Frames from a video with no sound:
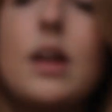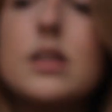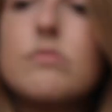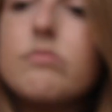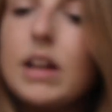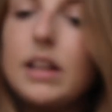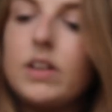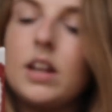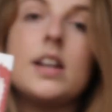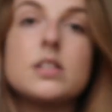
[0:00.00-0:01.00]
that looks really,
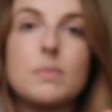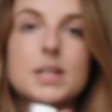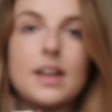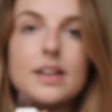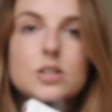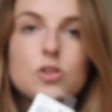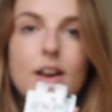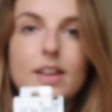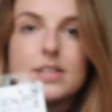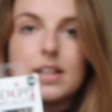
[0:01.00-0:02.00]
really nice. So I'm excited to
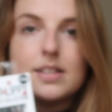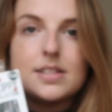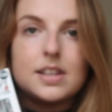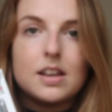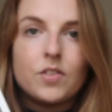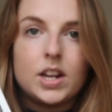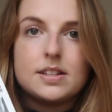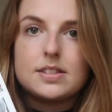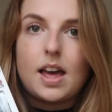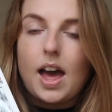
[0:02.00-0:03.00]
try this and see if it
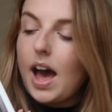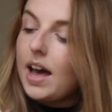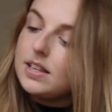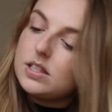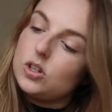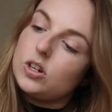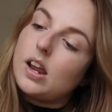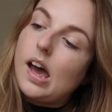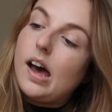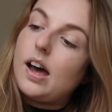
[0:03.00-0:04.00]
is as
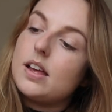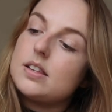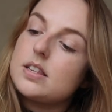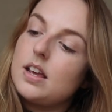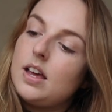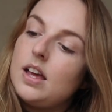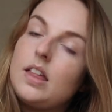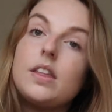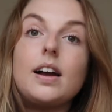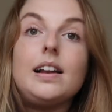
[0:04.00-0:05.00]
good as
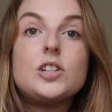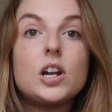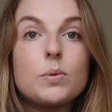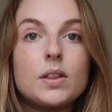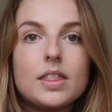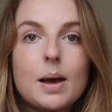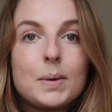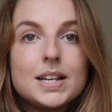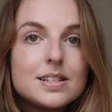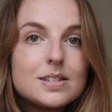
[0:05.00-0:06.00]
the Kylie Jenner one that
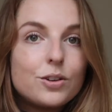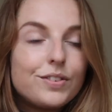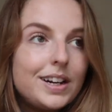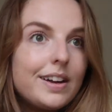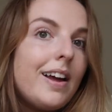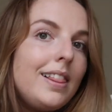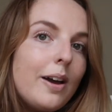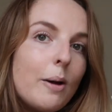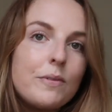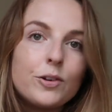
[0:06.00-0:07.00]
my sister very kindly
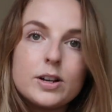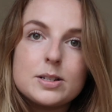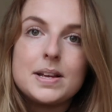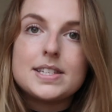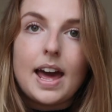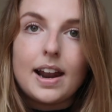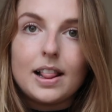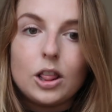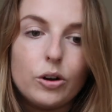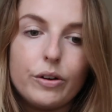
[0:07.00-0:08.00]
got me for Christmas and I
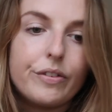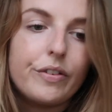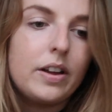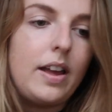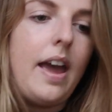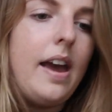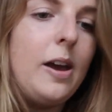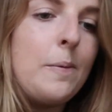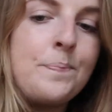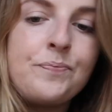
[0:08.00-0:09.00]
love.
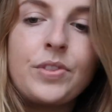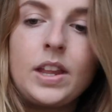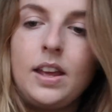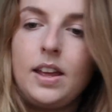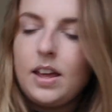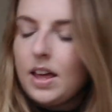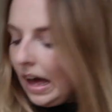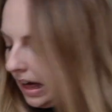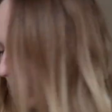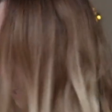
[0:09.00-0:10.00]
Um,
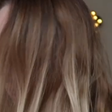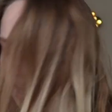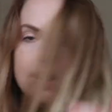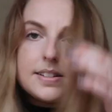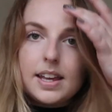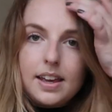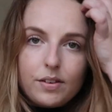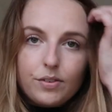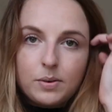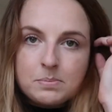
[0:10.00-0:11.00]
I think that is
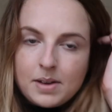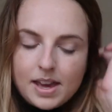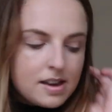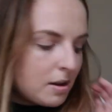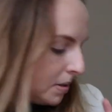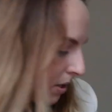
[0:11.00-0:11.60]
it for makeup,